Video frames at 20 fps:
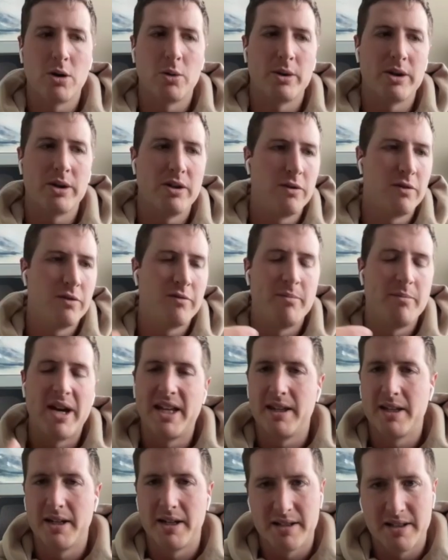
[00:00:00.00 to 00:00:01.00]
or you've
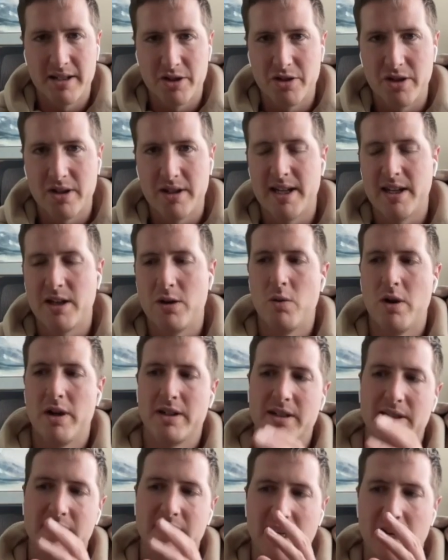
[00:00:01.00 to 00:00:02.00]
made the decision that you
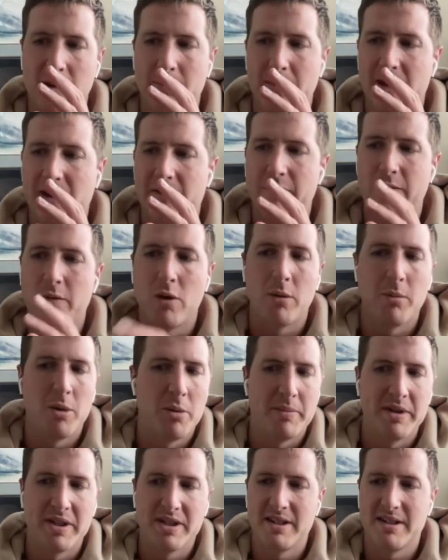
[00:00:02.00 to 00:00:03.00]
want to set up a
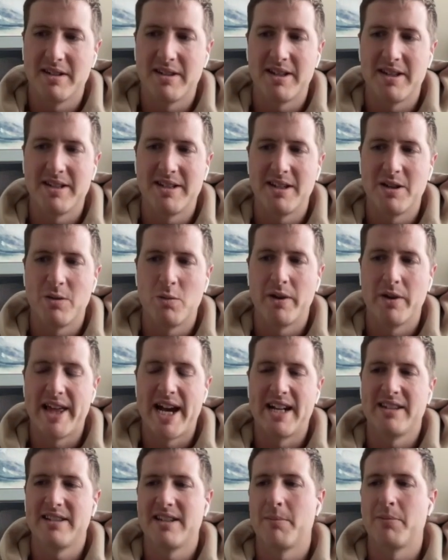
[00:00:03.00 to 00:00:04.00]
formal business entity where
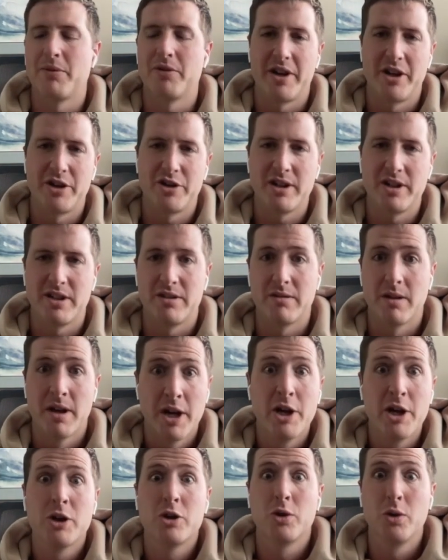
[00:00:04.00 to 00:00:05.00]
that separation is
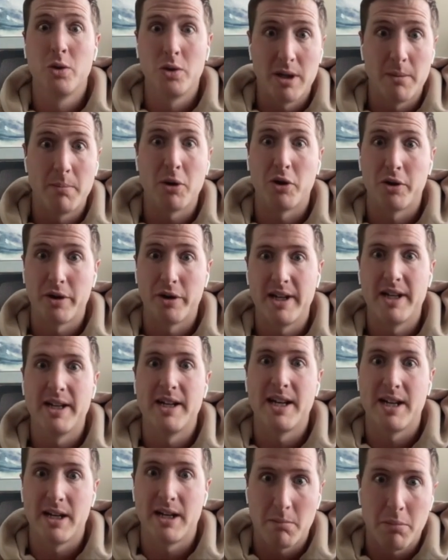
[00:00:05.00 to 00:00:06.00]
truly
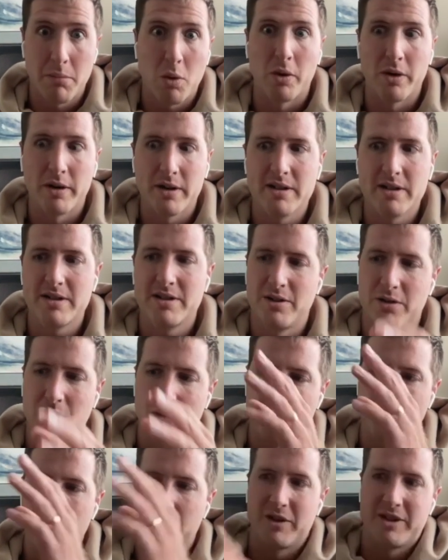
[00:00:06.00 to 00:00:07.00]
pertinent and important
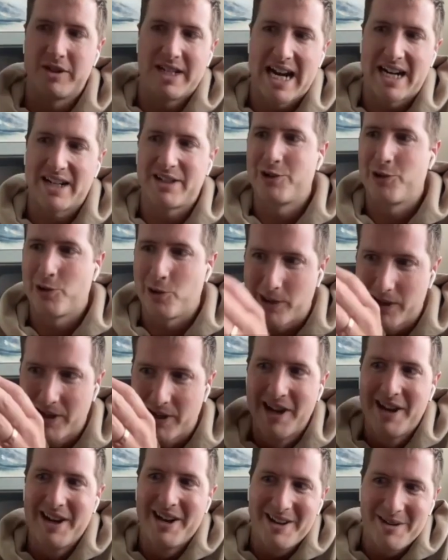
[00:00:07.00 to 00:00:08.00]
to protect your
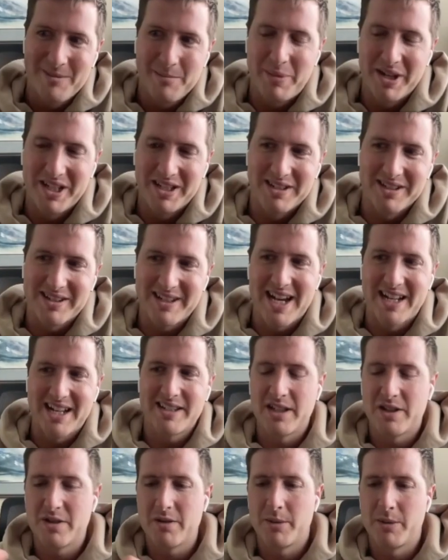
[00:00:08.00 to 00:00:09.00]
business
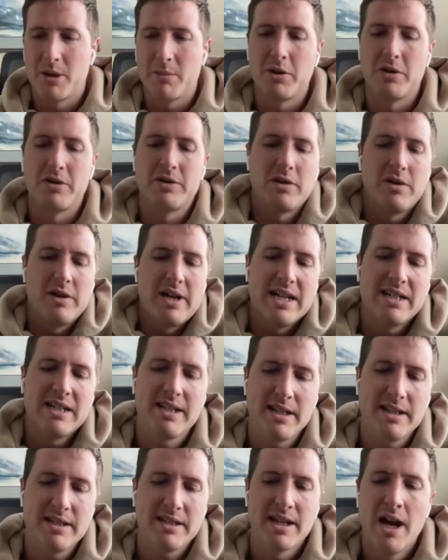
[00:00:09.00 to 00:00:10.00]
assets from your personal
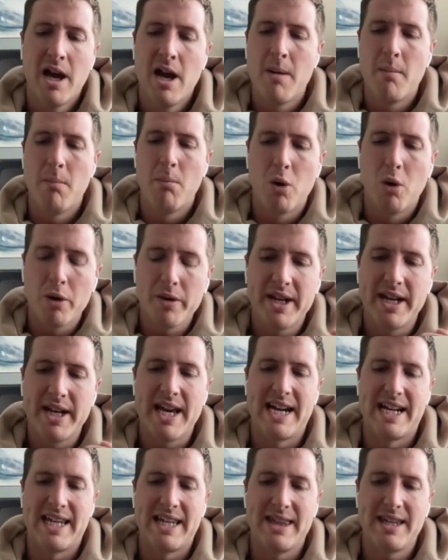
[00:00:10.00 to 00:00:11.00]
assets, more than
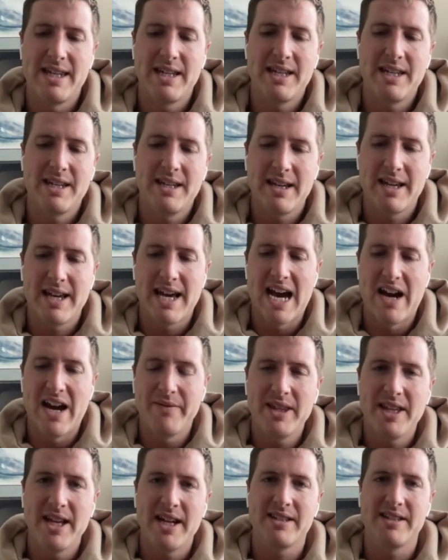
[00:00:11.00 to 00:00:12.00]
anything,
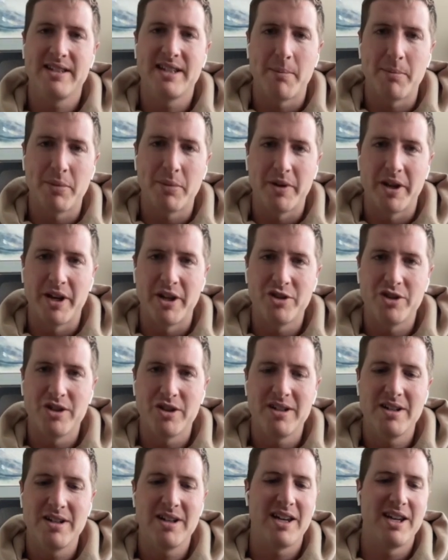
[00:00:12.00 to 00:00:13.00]
having that
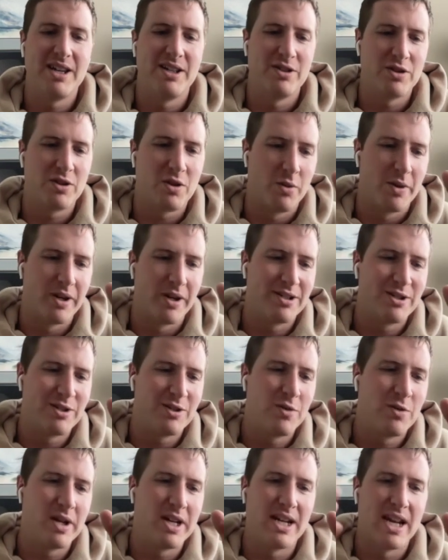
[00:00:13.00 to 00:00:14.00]
separation is going
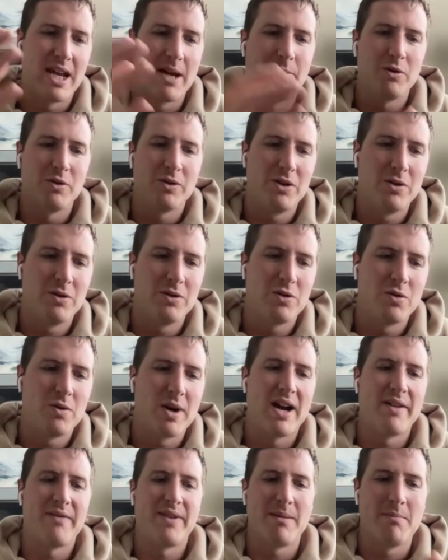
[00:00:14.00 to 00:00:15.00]
to enable you to
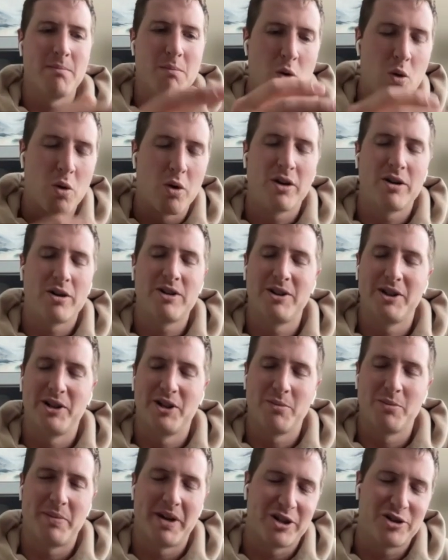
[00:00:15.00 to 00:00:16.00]
have a more
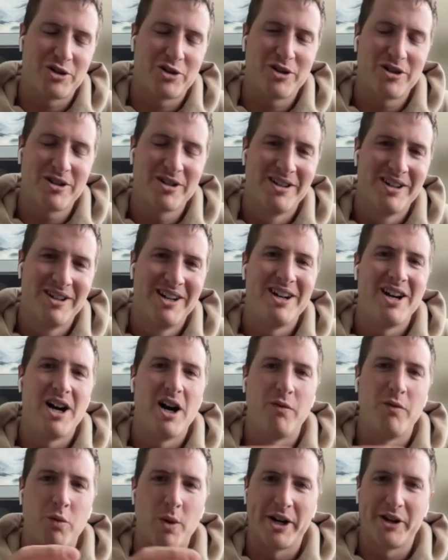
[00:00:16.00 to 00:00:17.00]
clear picture
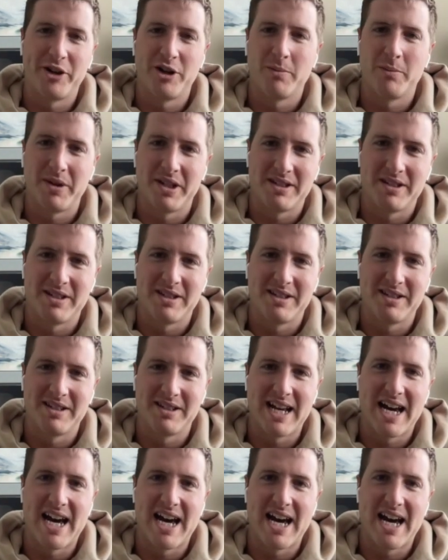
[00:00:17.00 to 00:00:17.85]
of where your business is